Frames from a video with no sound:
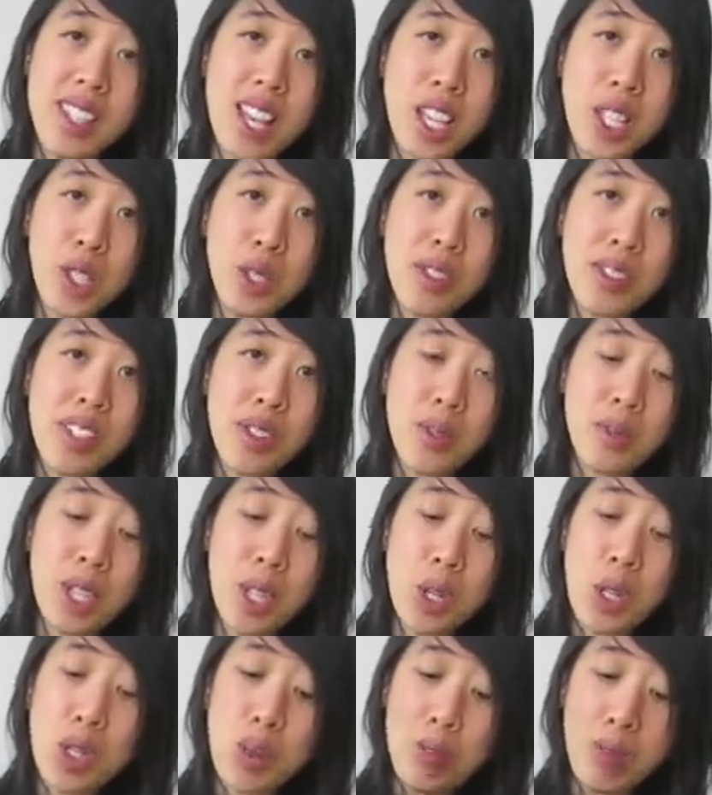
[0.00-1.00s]
I used this when
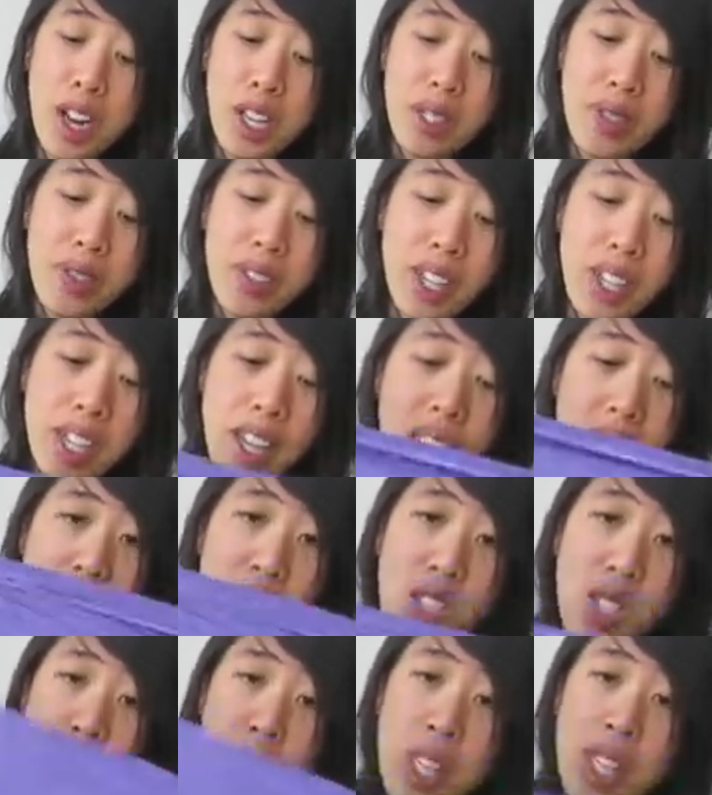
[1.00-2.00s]
I was breastfeeding.
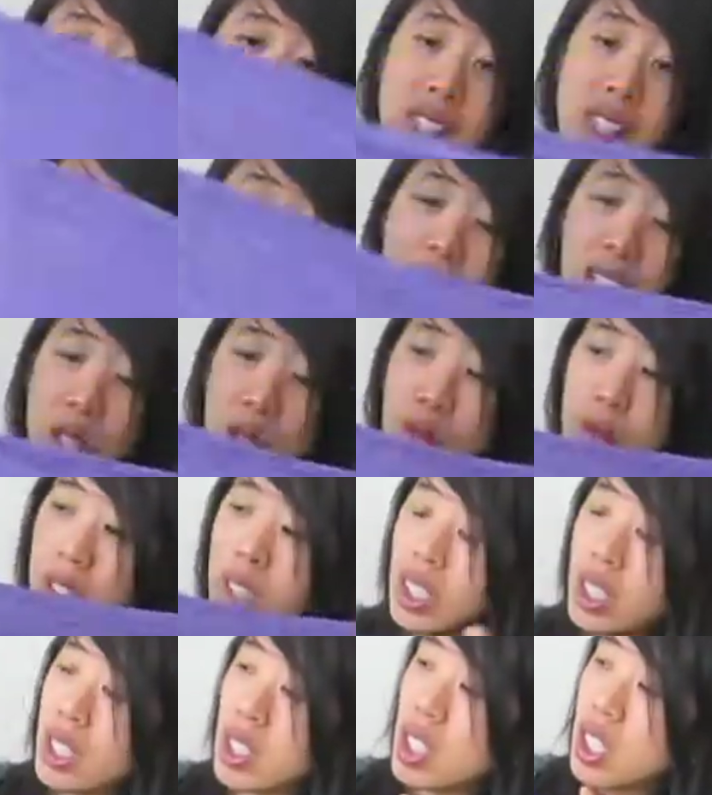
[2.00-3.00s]
So this is like a
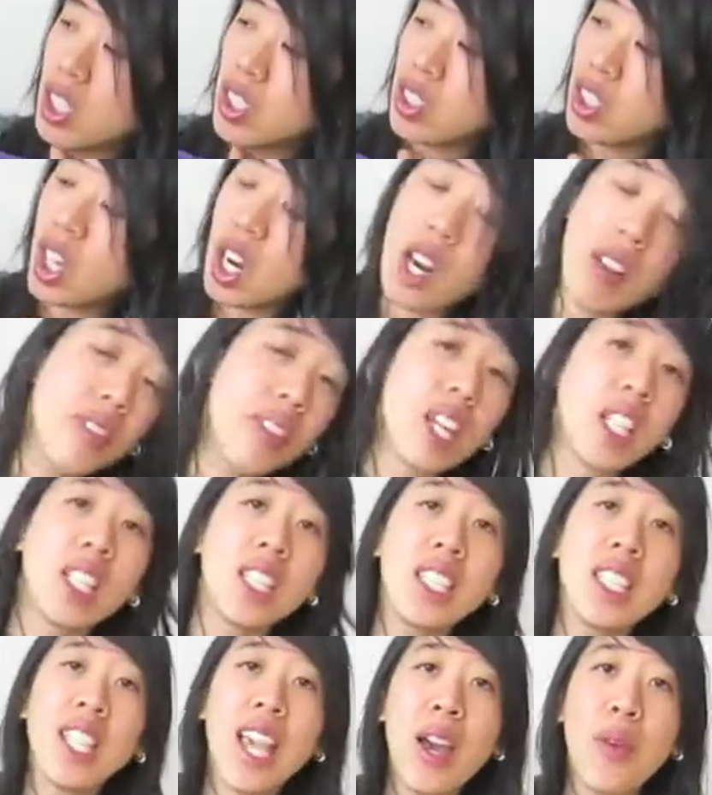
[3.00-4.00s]
really long scarf and I
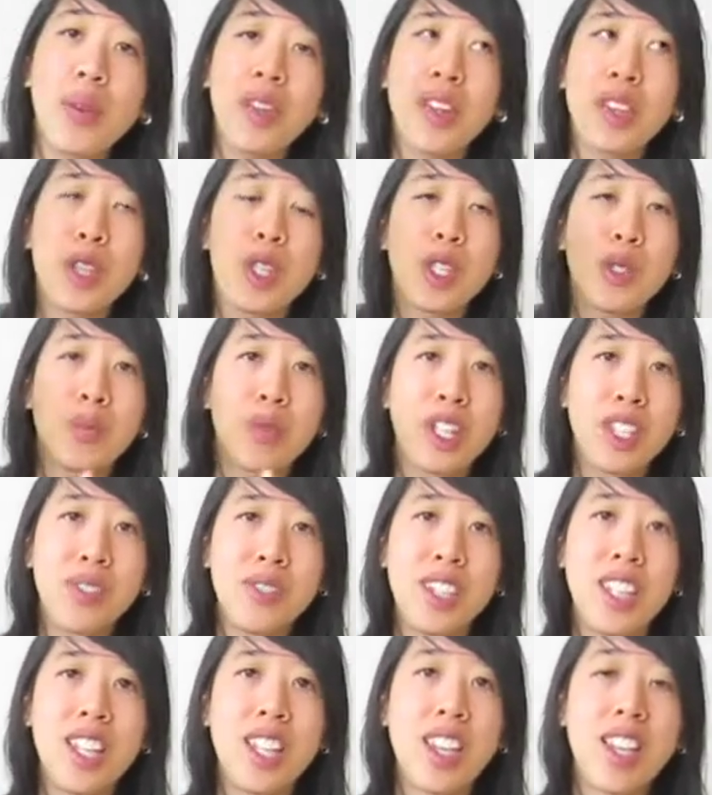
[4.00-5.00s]
didn't get one of those
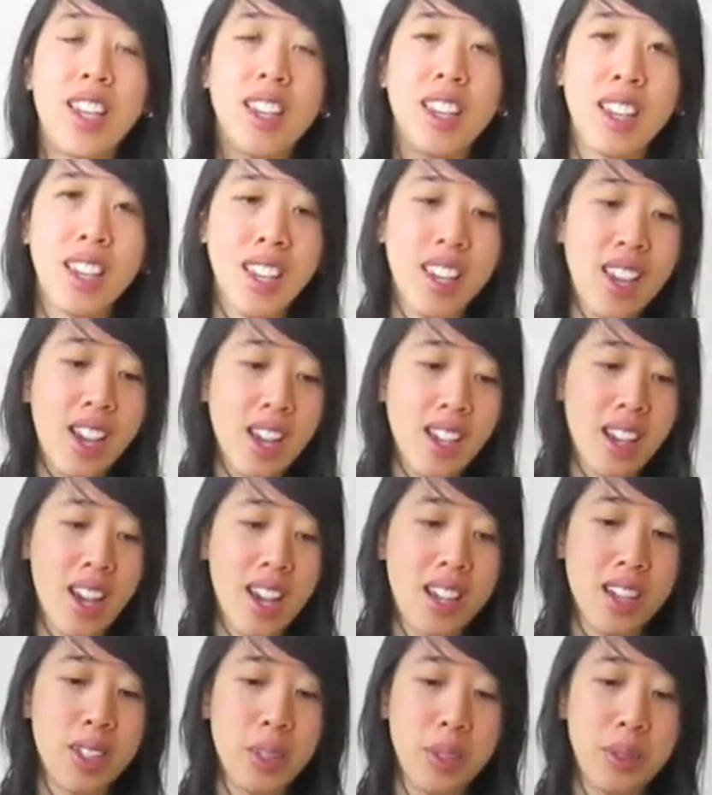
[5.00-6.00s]
breastfeeding
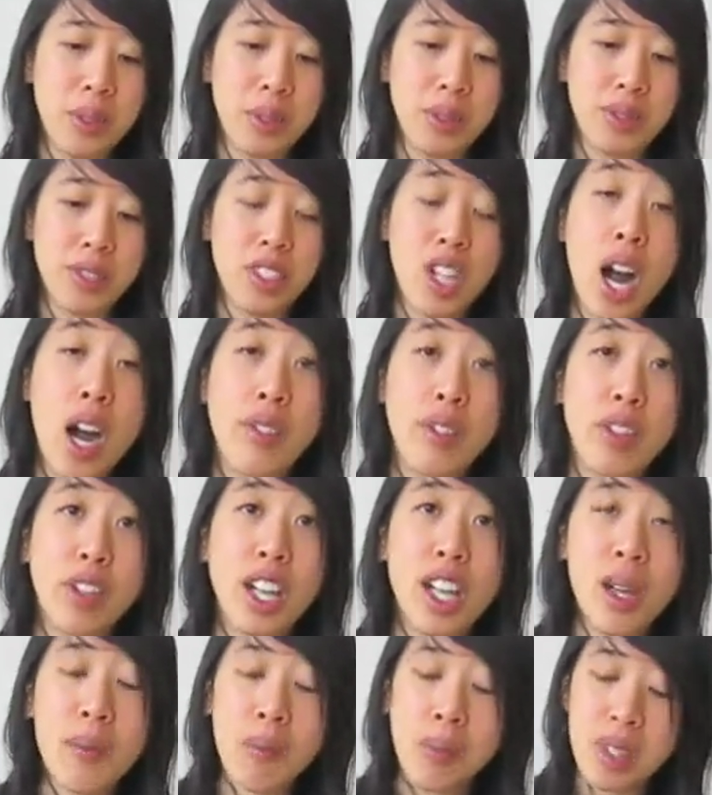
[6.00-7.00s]
kind of
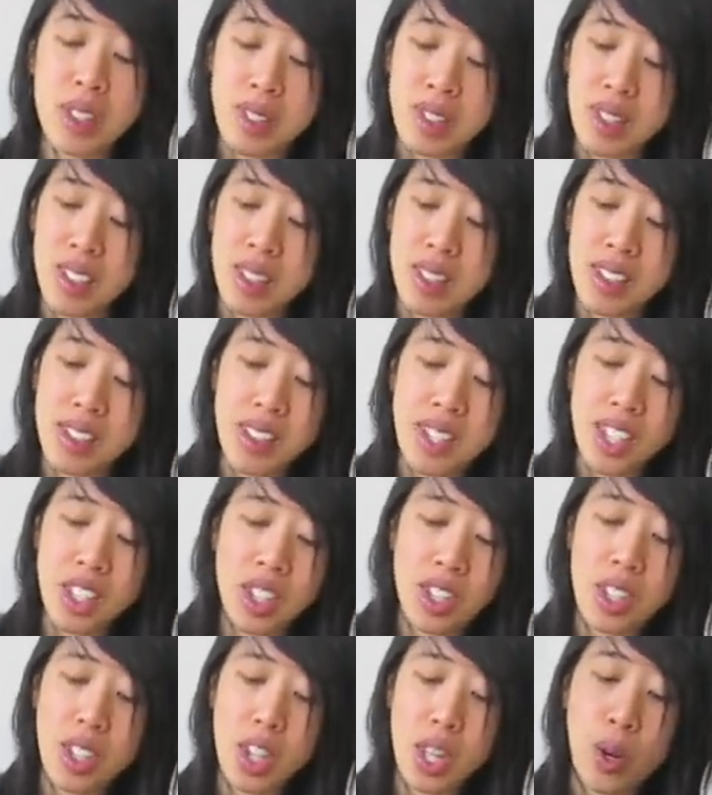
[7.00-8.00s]
cover-ups because I
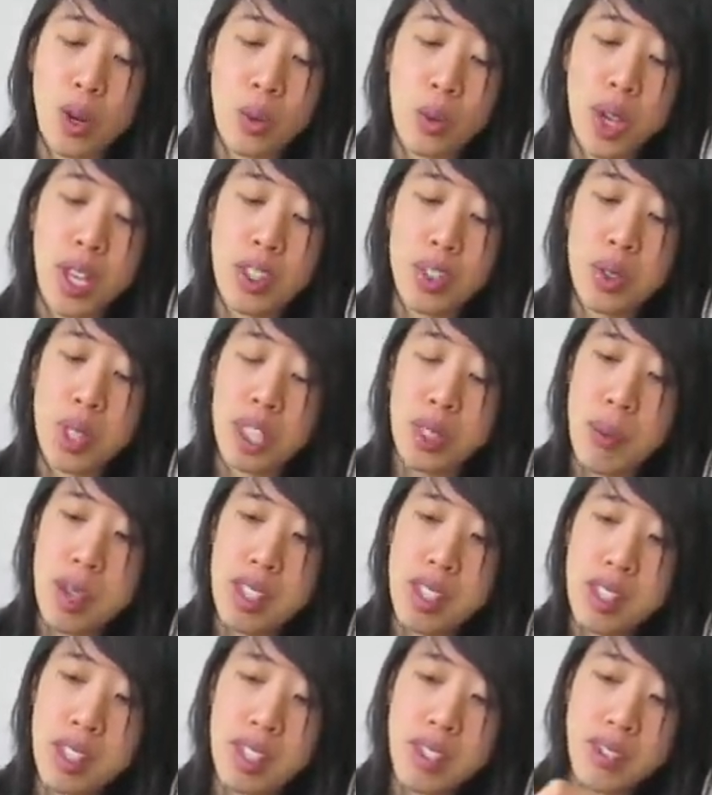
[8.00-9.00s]
just thought they were way too
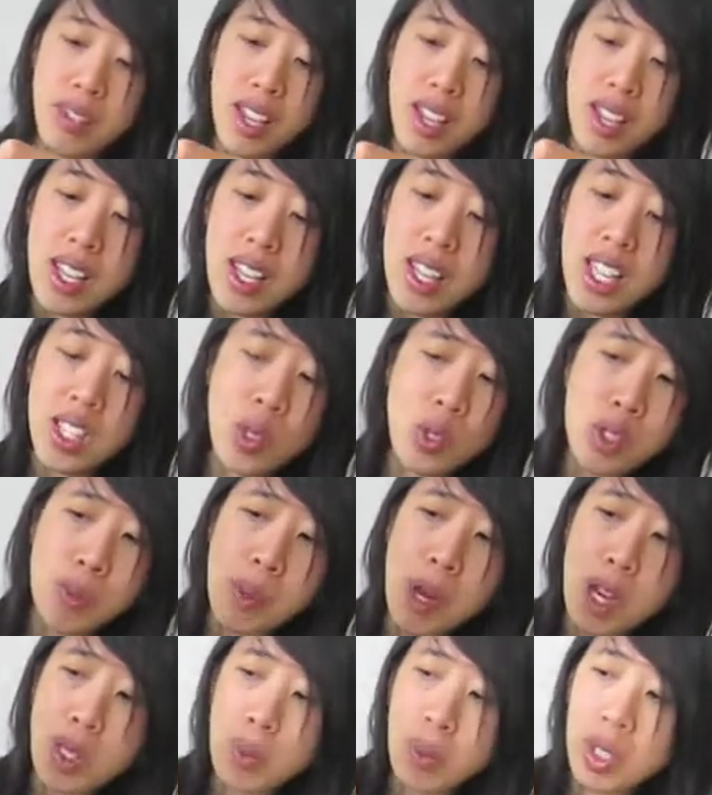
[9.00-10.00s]
expensive. This was
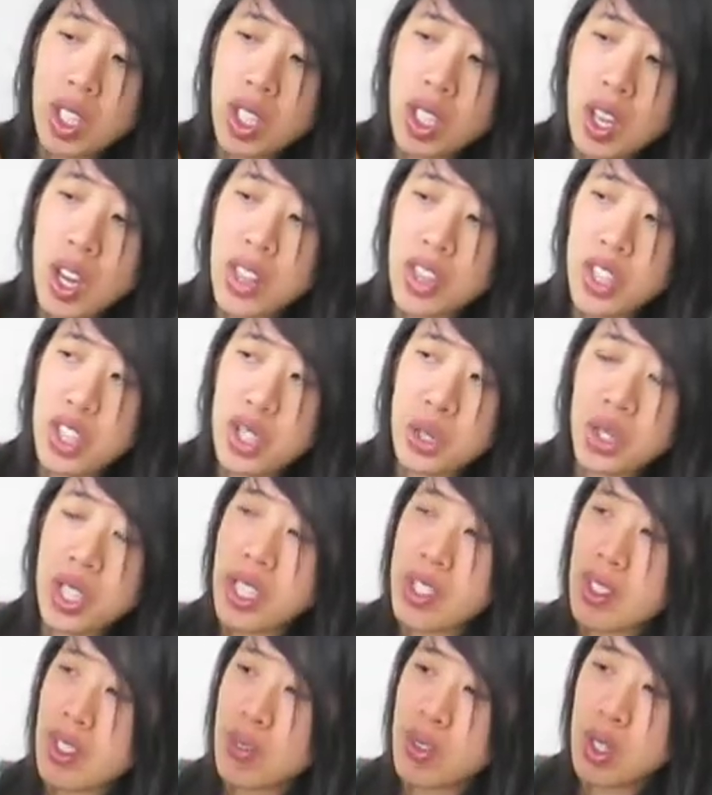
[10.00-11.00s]
probably on the
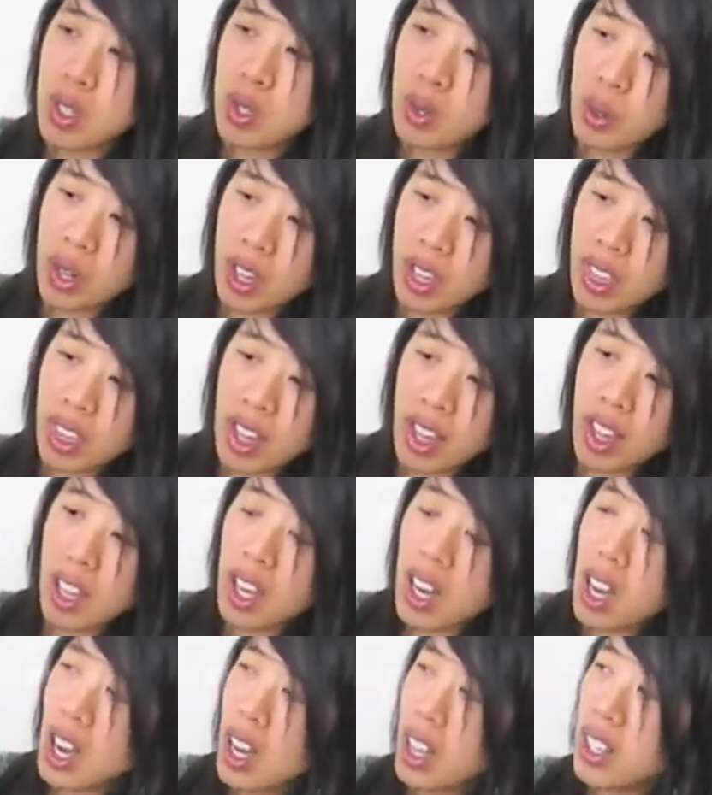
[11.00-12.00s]
streets of New York that I
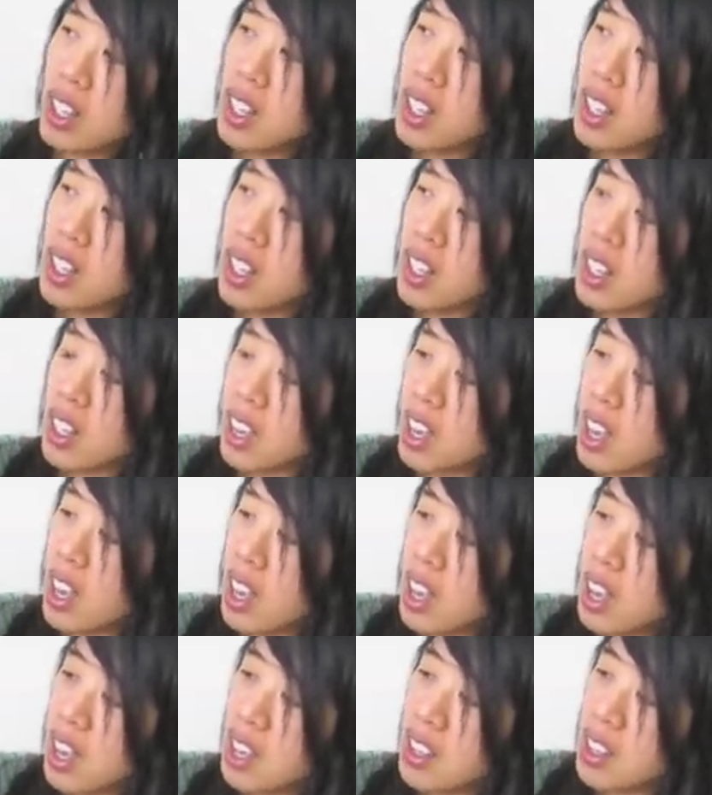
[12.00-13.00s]
got
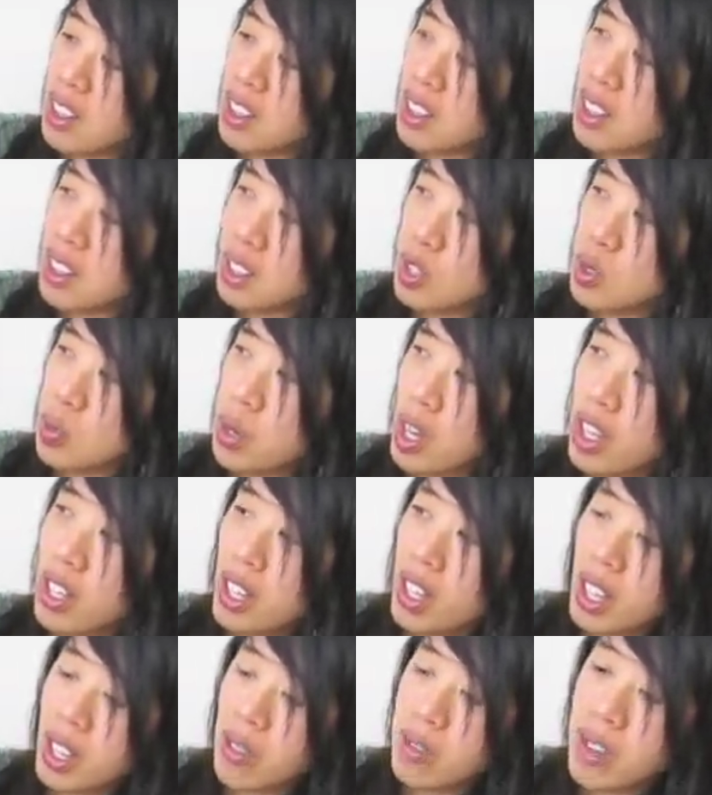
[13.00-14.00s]
and it was probably
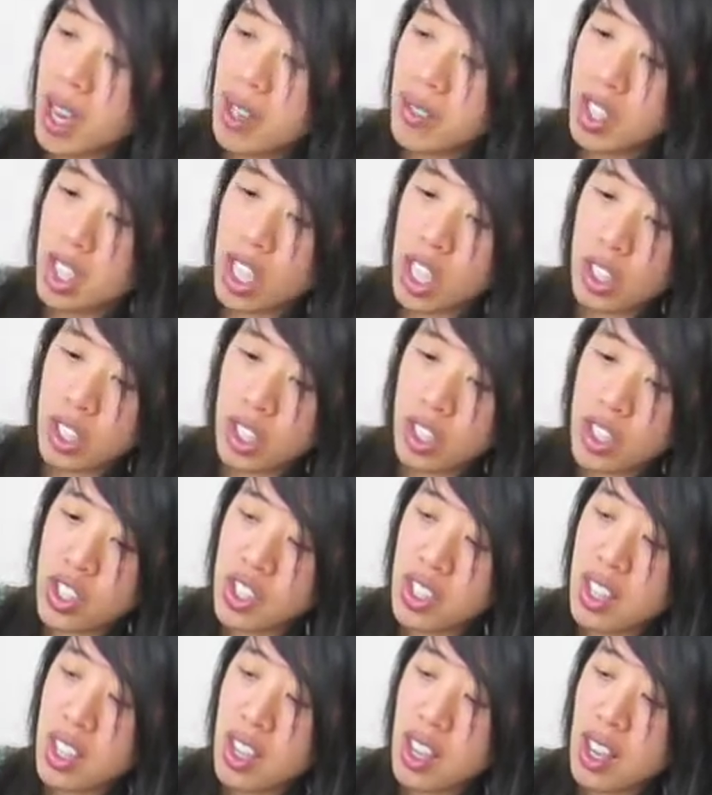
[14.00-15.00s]
like
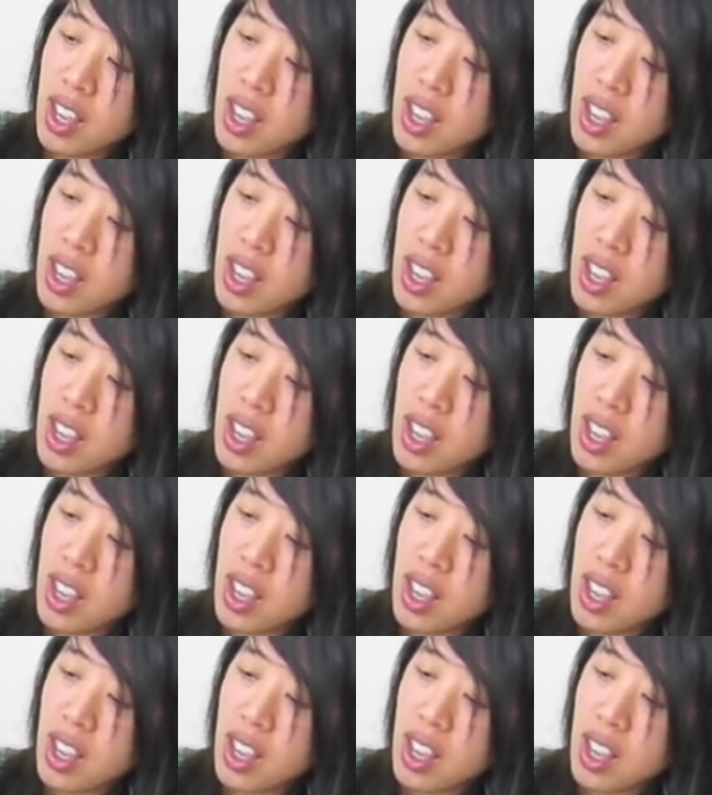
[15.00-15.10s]
$5.